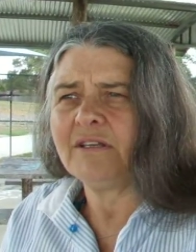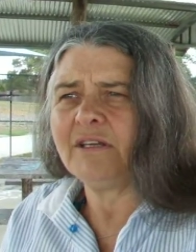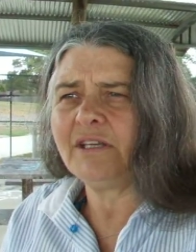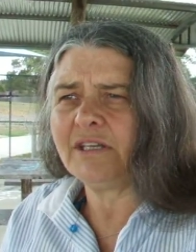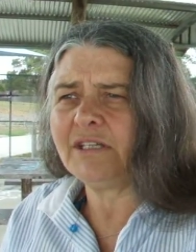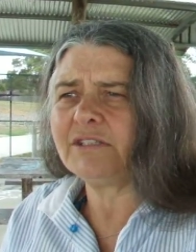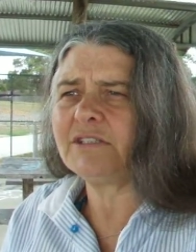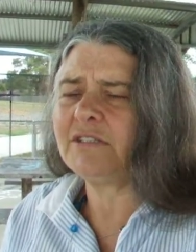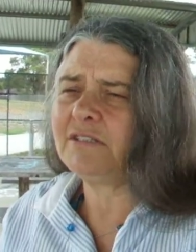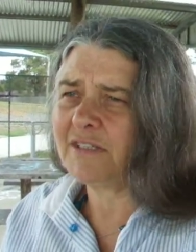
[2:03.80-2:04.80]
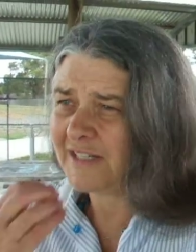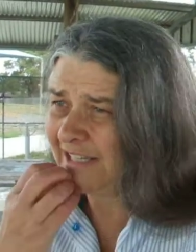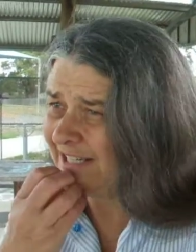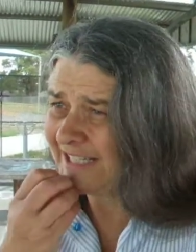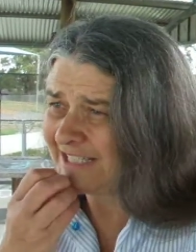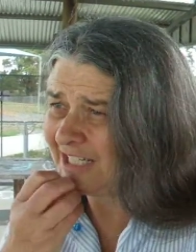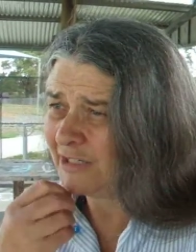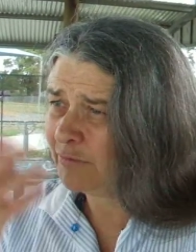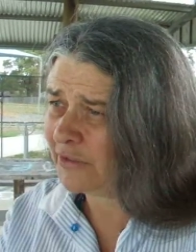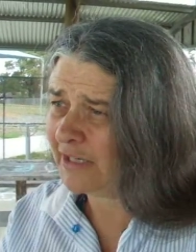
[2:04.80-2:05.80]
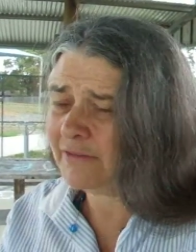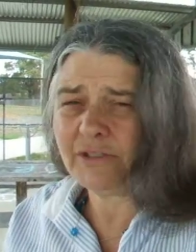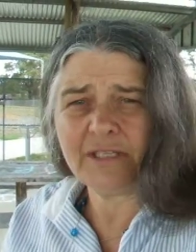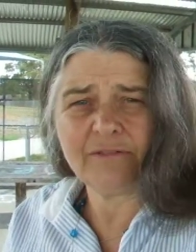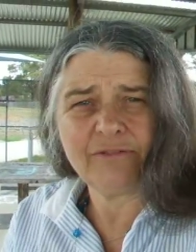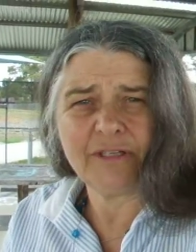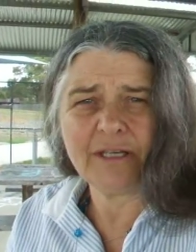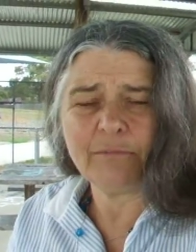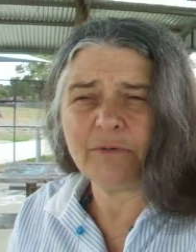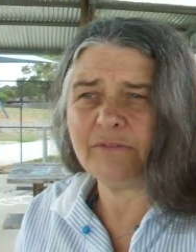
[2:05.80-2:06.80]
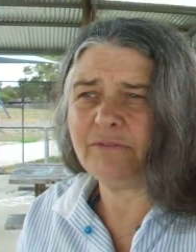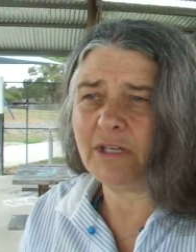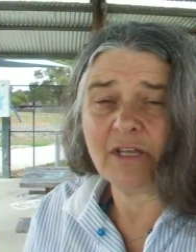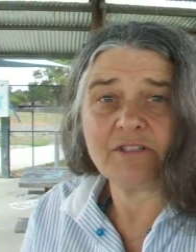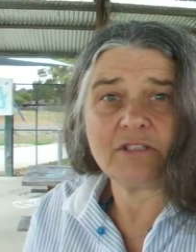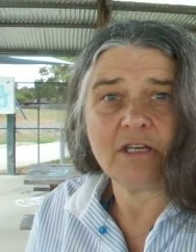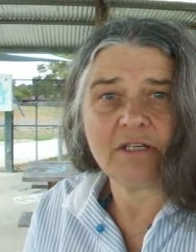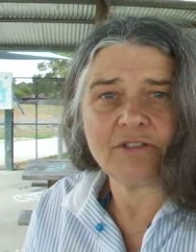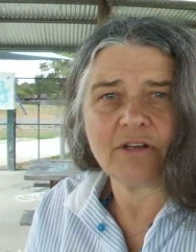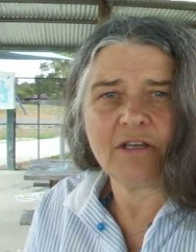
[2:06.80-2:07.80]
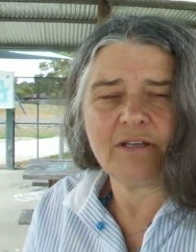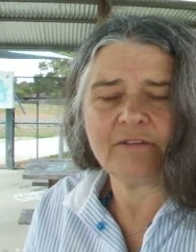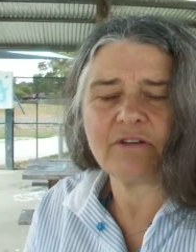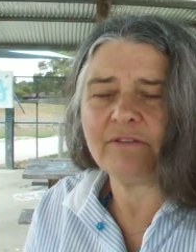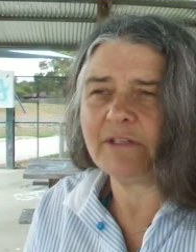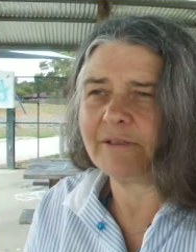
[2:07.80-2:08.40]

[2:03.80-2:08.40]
I got asked late last year, would I ever get fed up with the lifestyle of travelling?